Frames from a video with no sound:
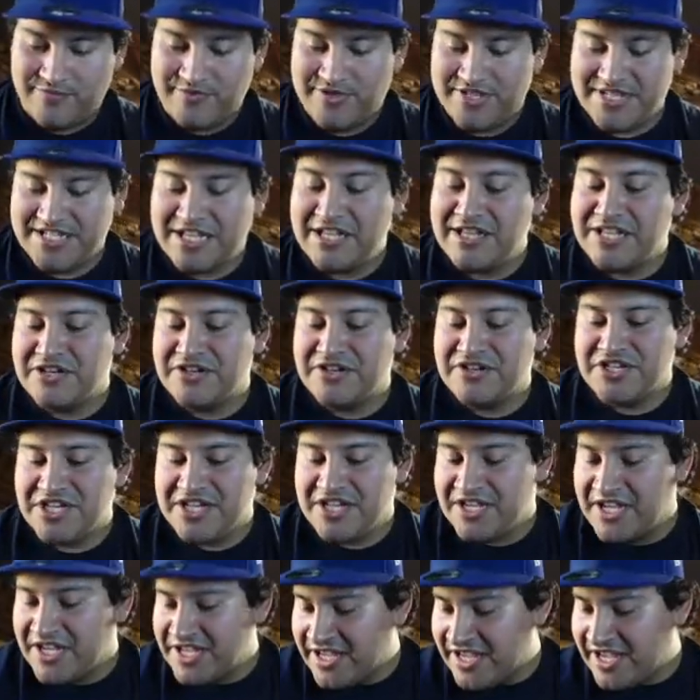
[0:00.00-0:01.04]
Steel
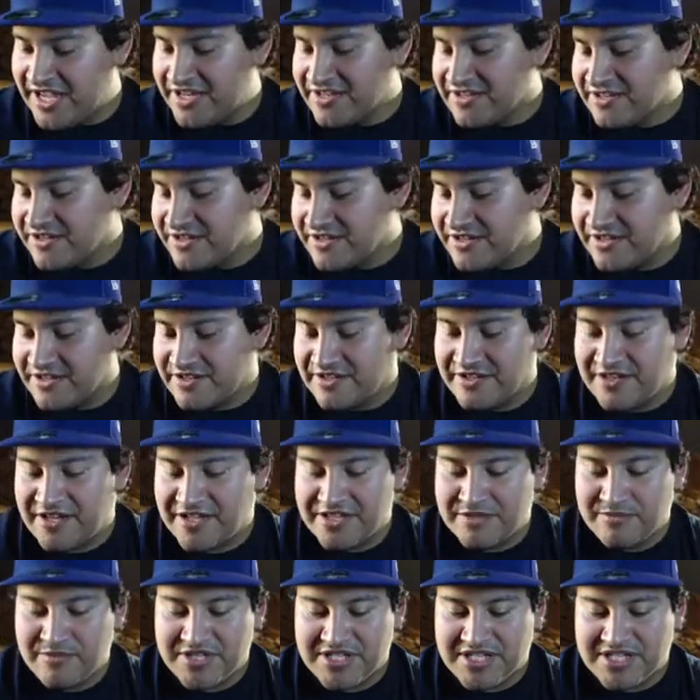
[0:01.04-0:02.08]
Energy, again!
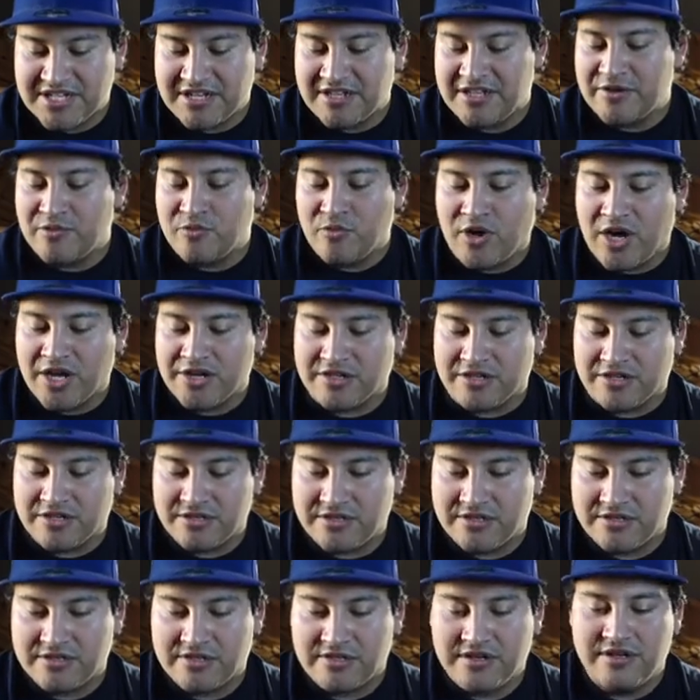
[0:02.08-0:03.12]
Nothing but steel and water.
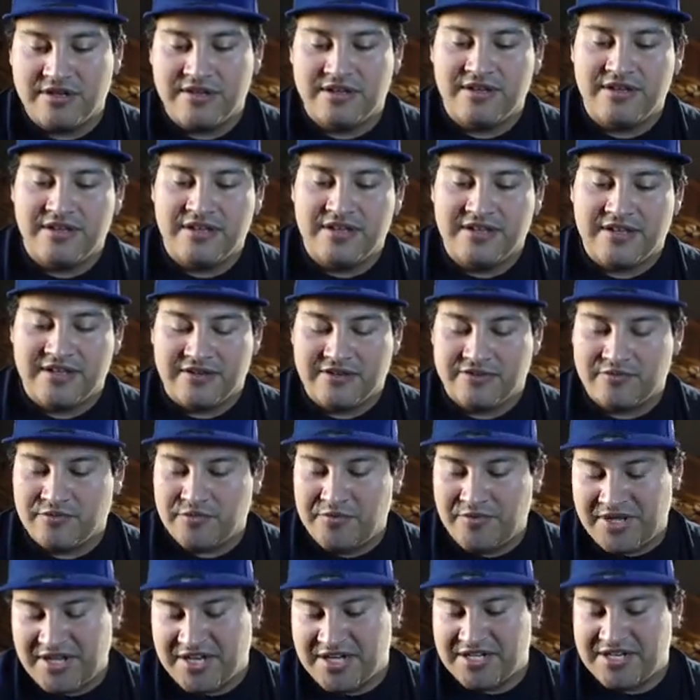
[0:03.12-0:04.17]
When
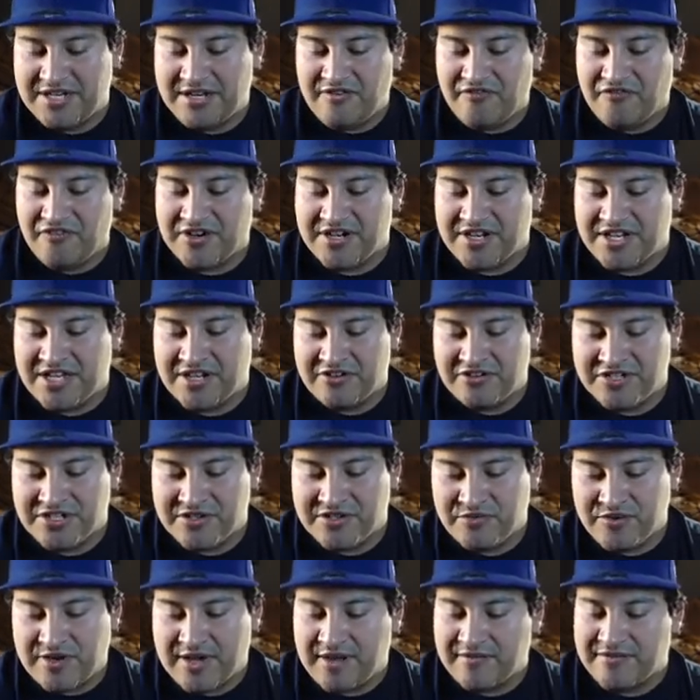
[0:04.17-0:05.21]
we get a different energy,
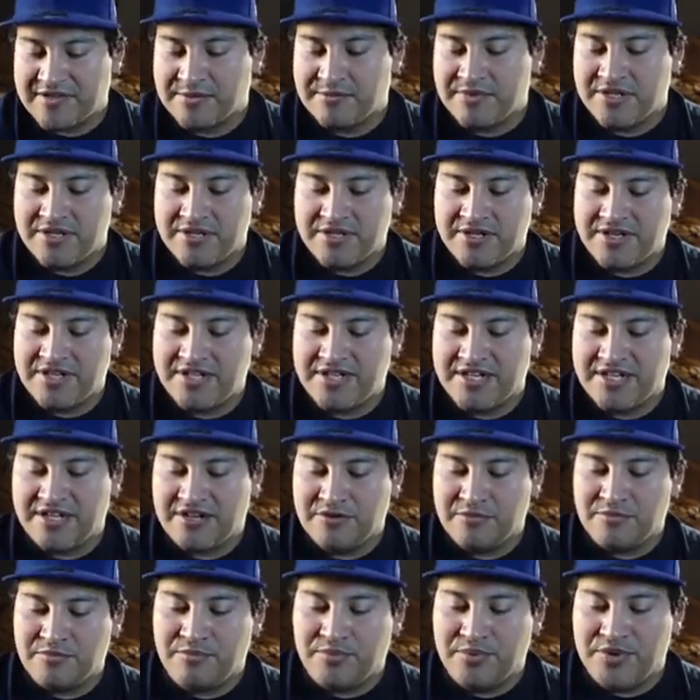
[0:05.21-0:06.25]
we'll have something good in
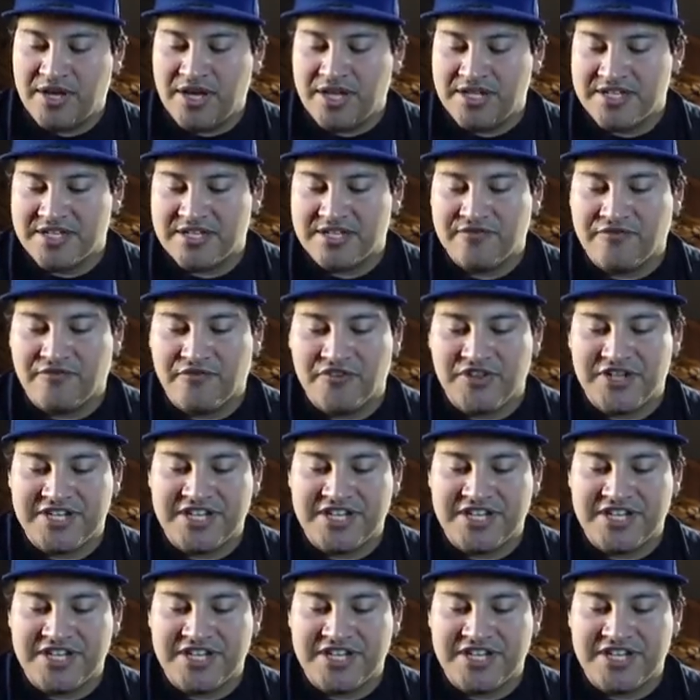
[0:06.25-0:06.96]
here. But for the